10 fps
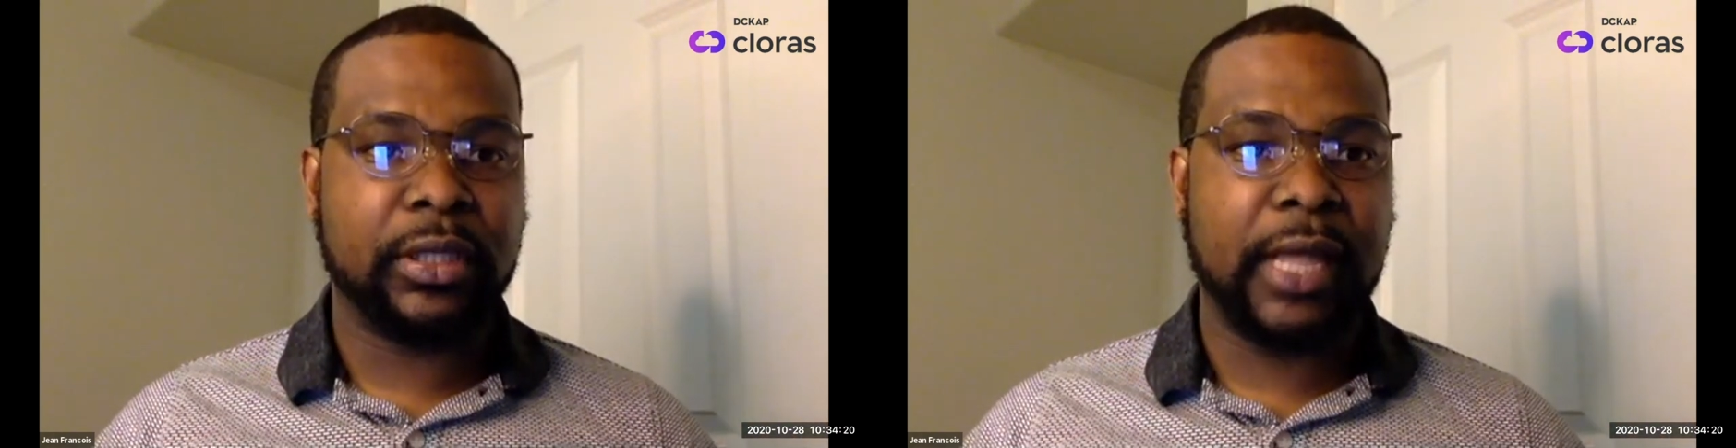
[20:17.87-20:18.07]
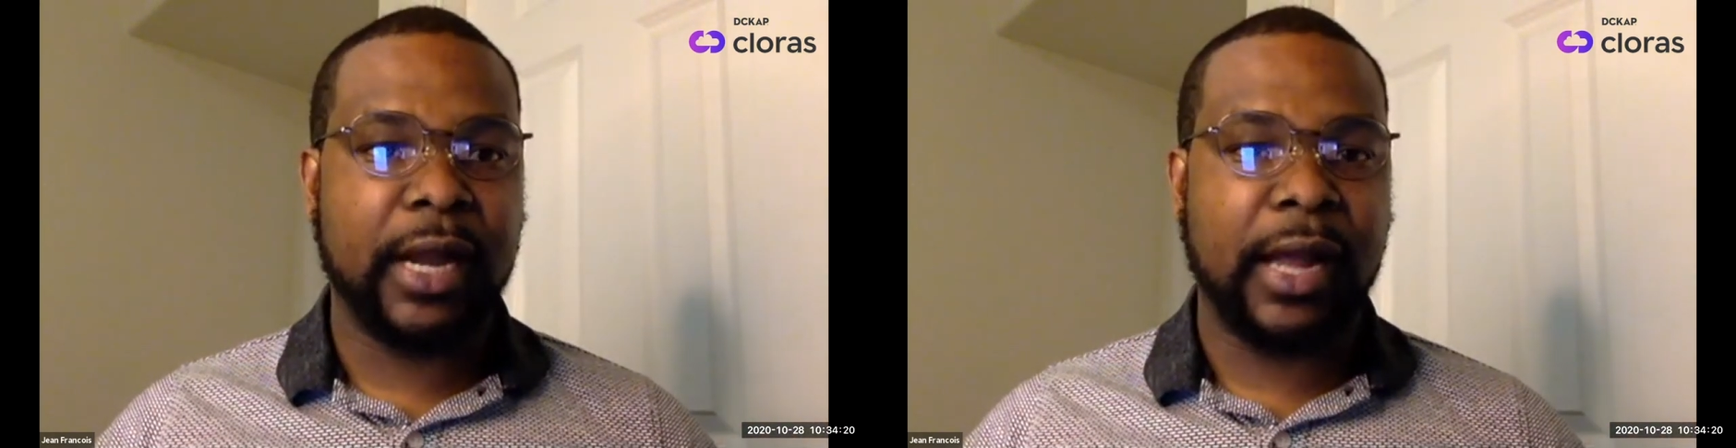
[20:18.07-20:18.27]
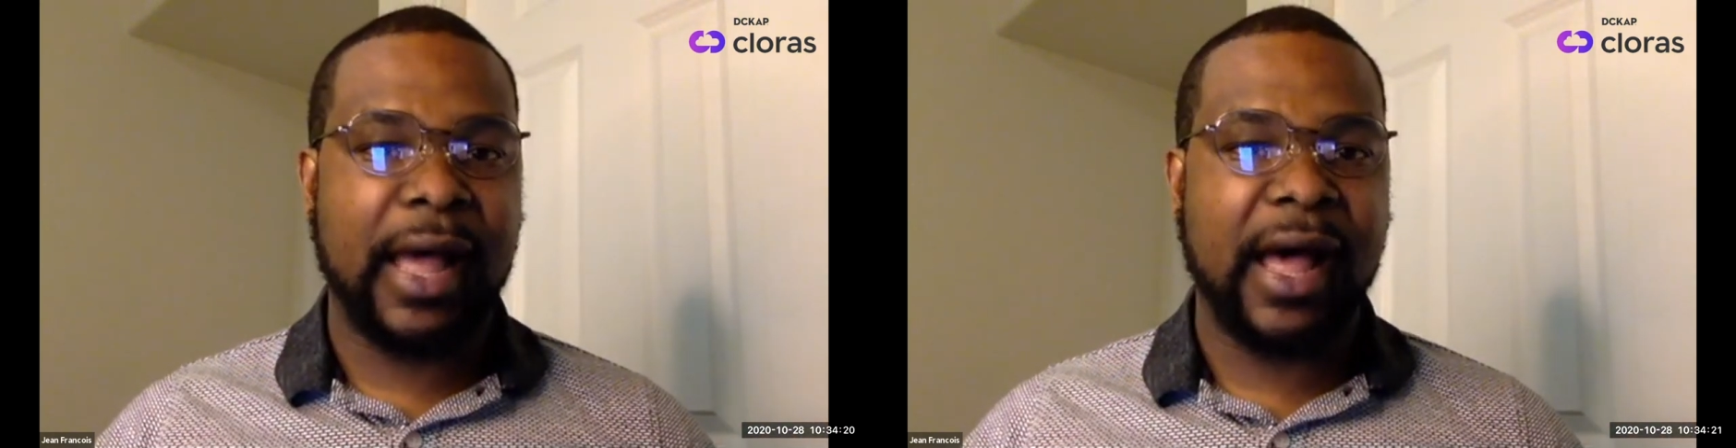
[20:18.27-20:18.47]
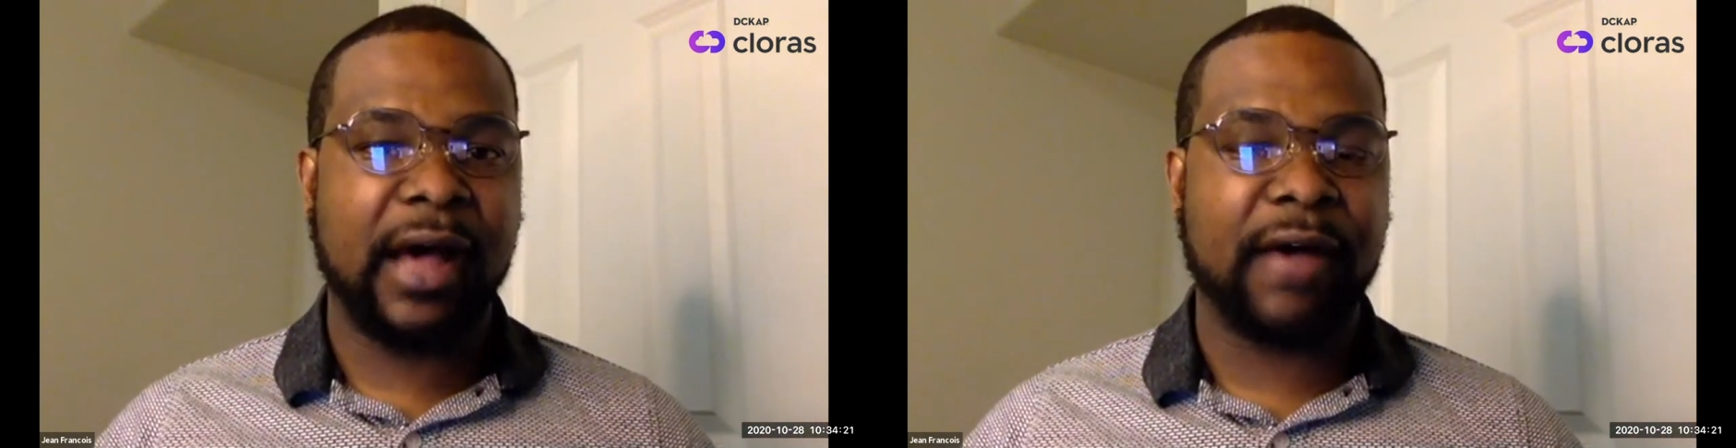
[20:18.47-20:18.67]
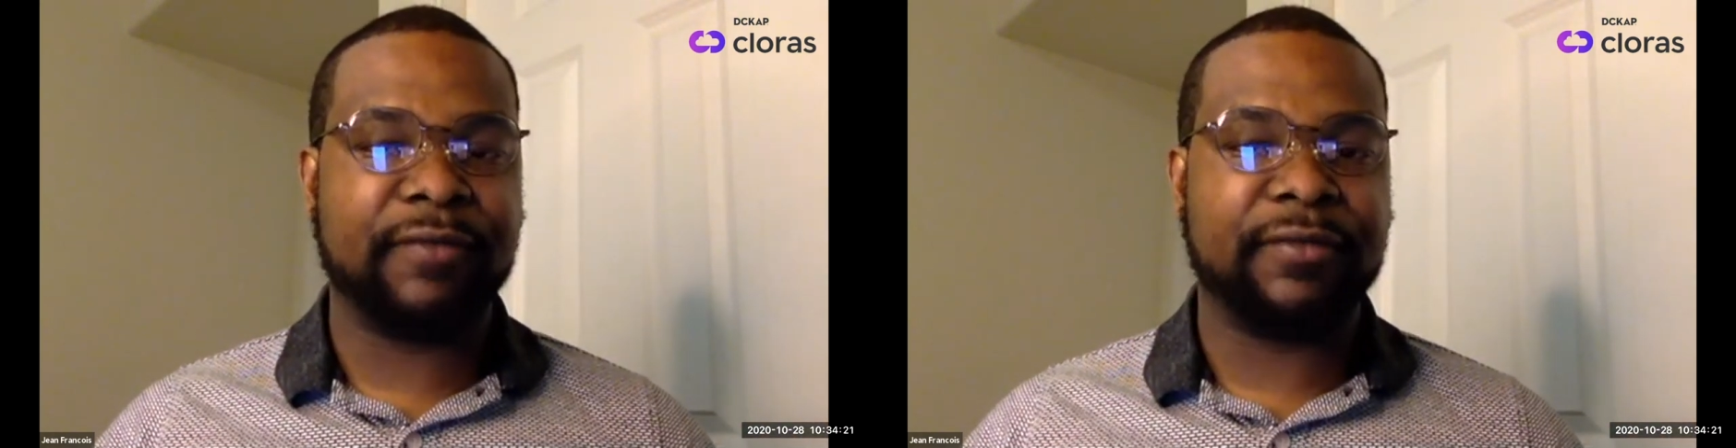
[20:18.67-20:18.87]
that
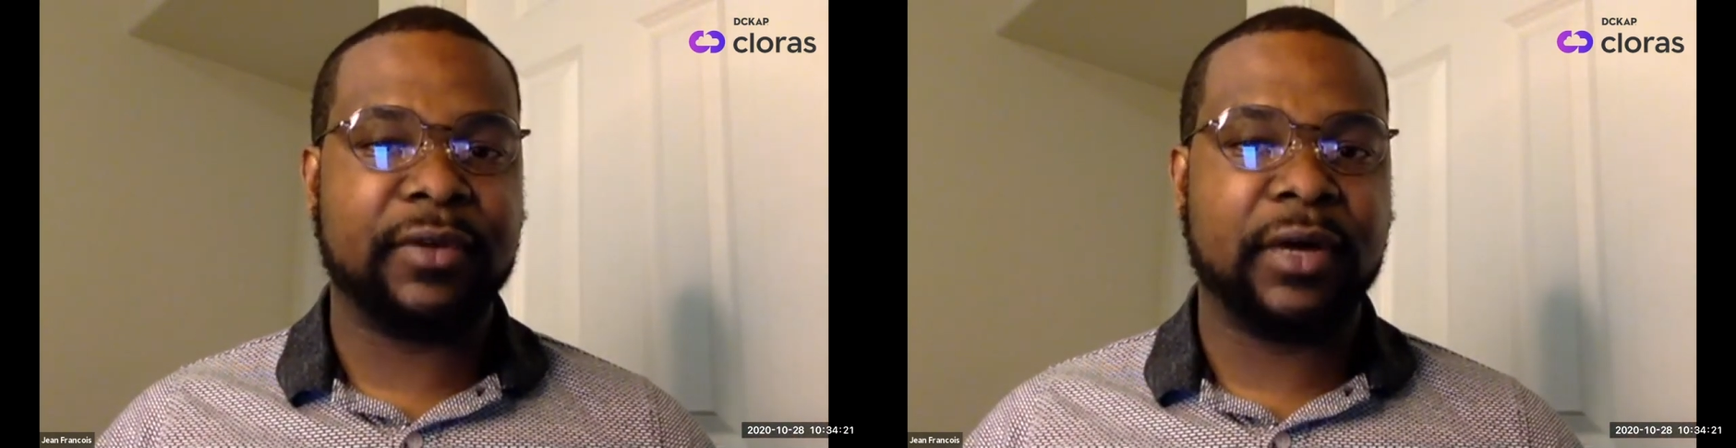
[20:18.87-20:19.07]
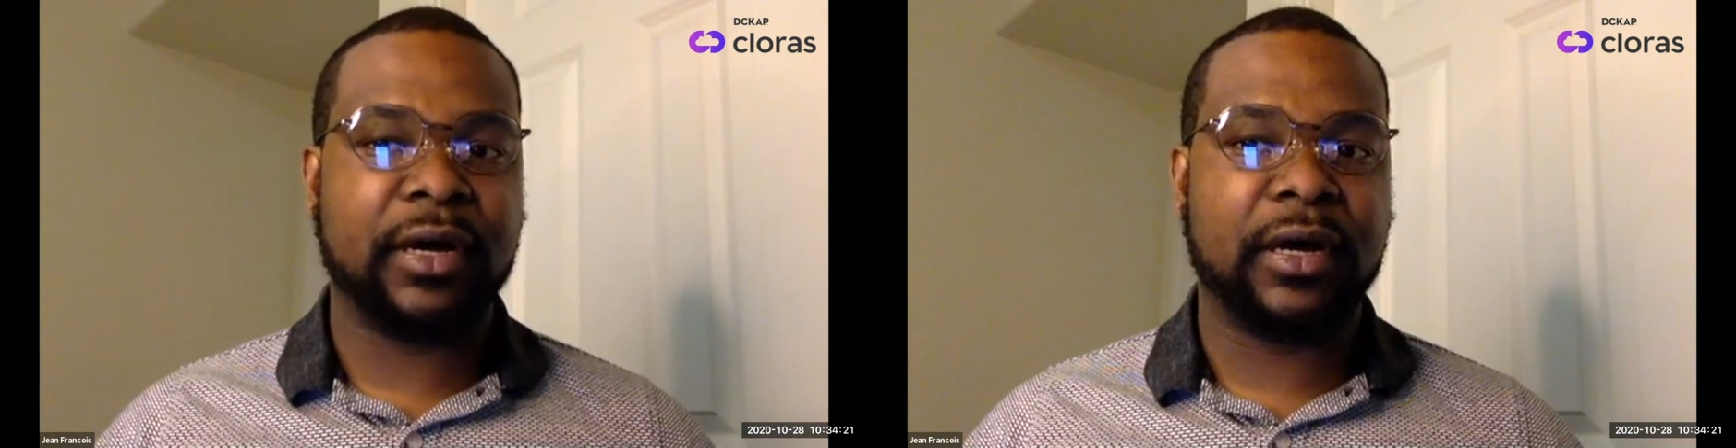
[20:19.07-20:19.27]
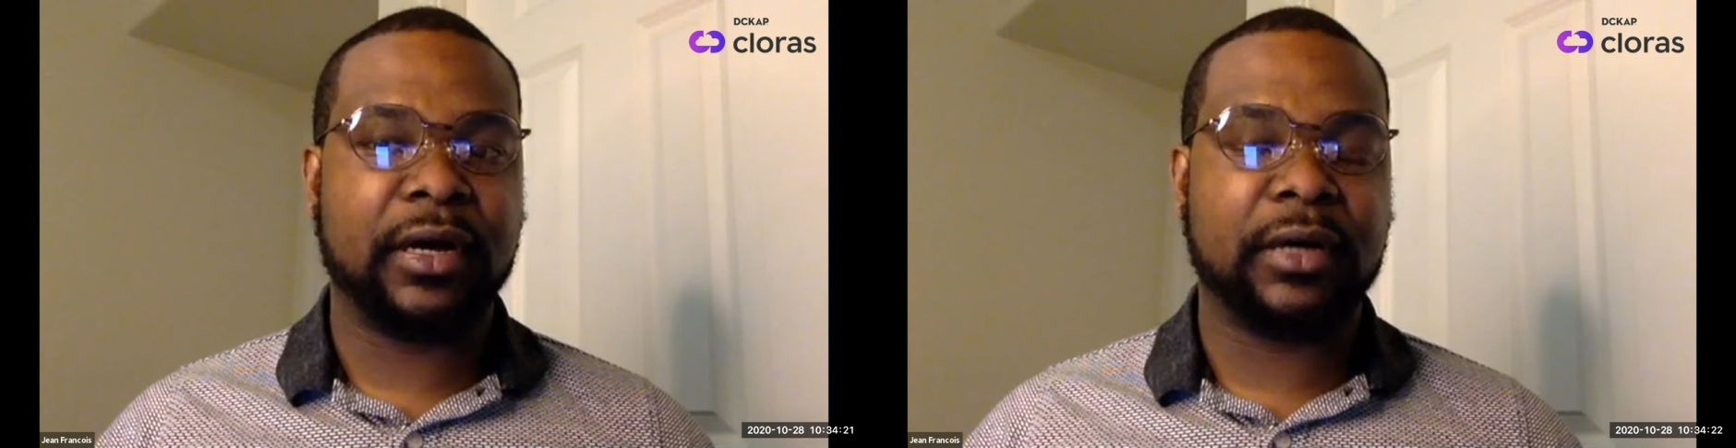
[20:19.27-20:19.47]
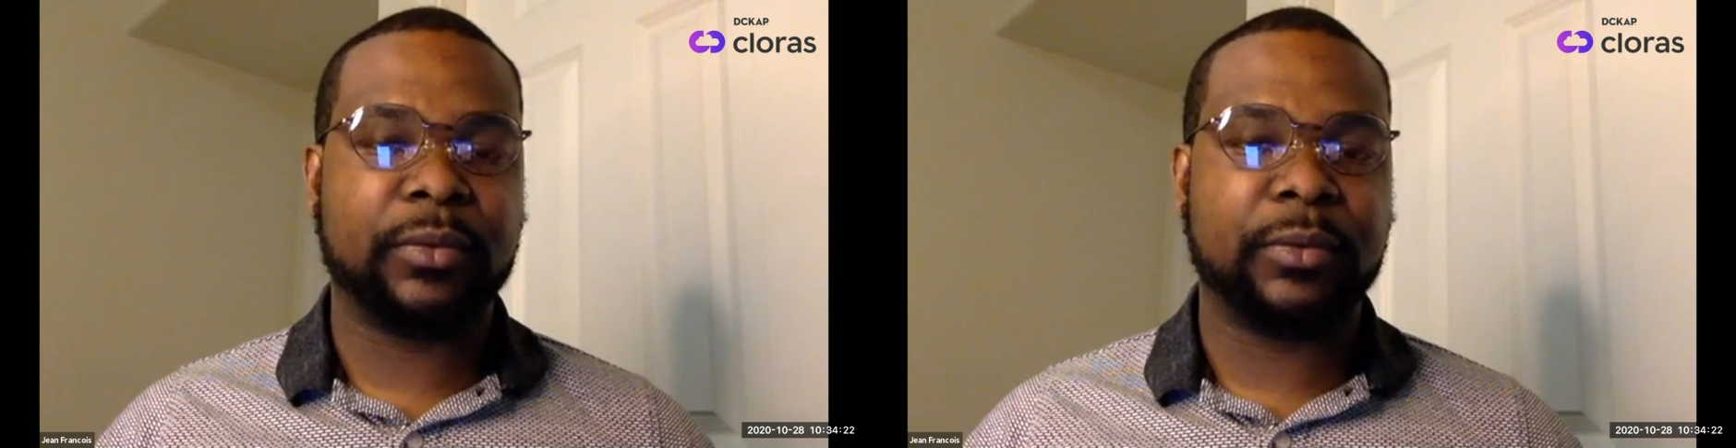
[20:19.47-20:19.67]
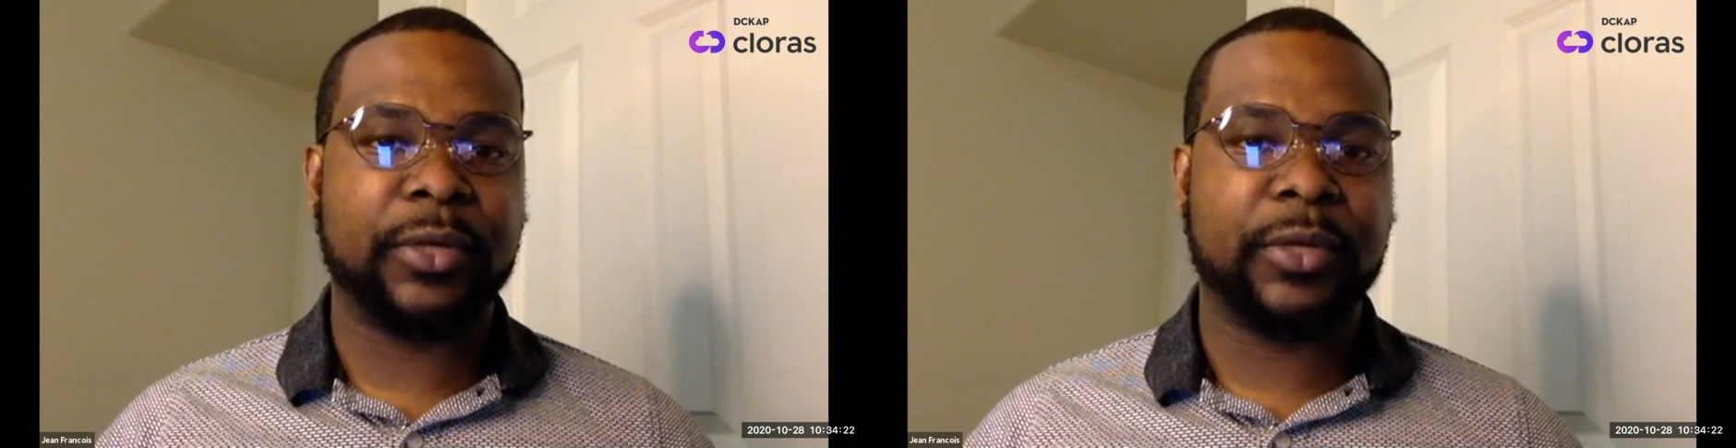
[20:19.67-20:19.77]
have what